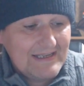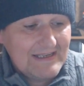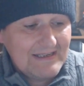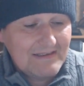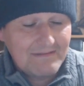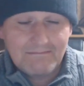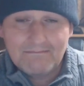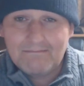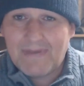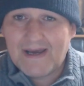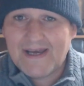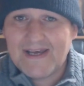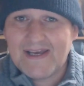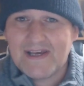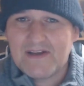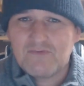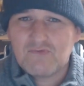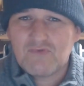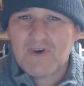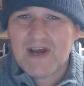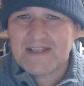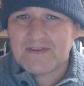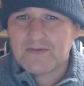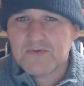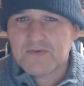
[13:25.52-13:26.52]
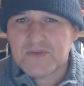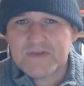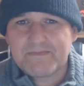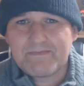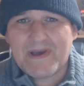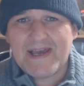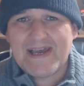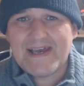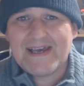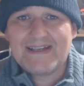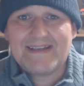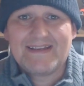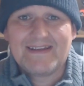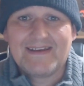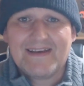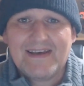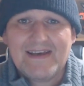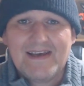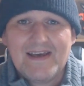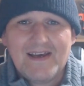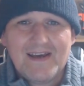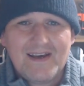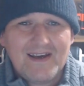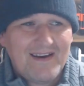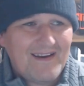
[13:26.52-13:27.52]
It rattles bad.
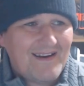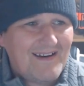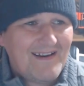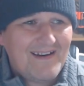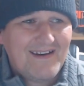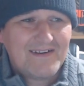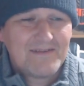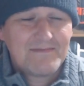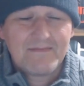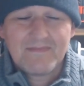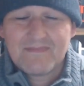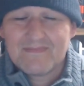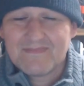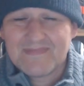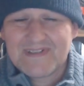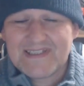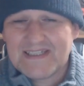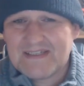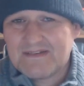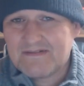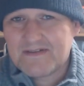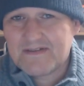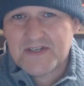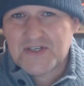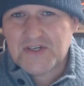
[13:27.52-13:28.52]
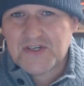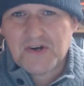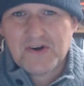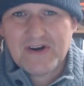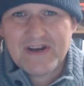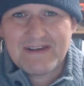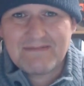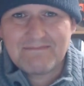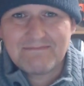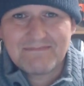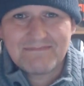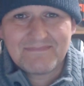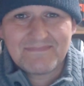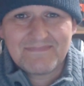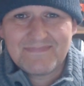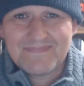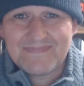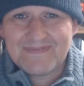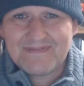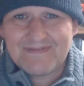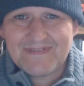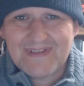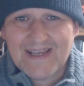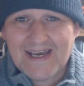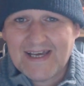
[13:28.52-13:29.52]
Sorry,
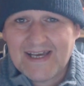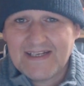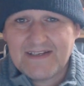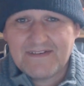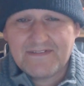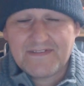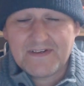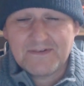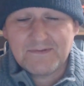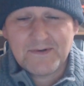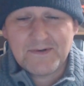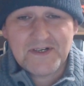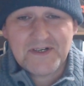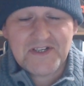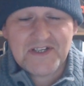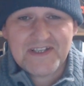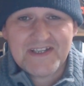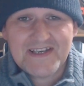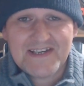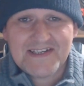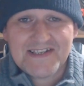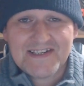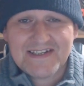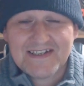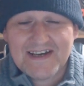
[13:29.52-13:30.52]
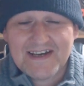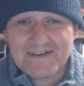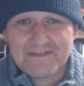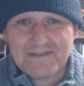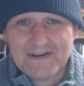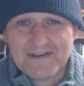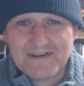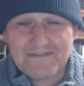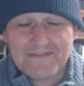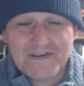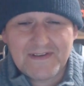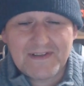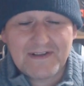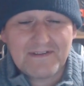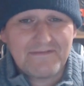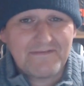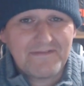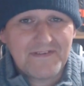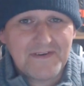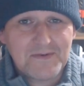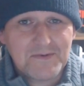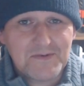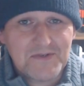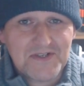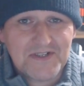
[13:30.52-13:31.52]
Dad, if you're watching this, I feel I
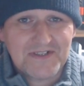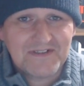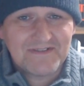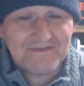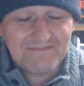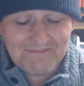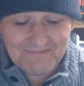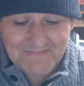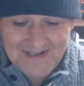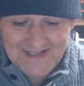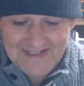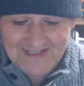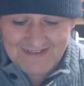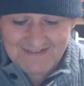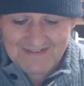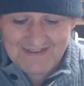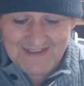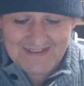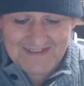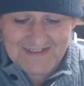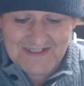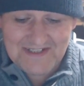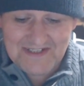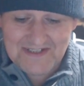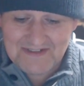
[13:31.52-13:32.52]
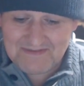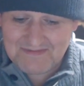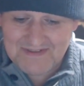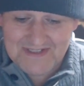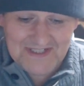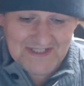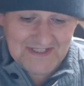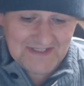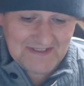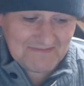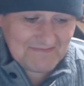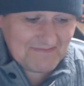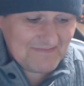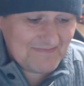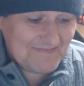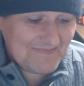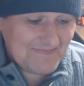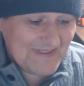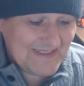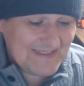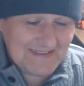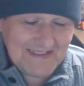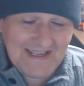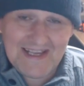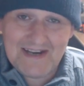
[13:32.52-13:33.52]
failed you.
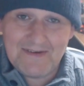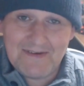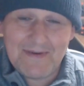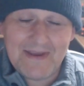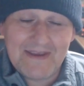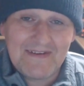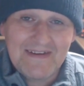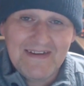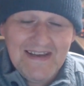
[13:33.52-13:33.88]
But anyway.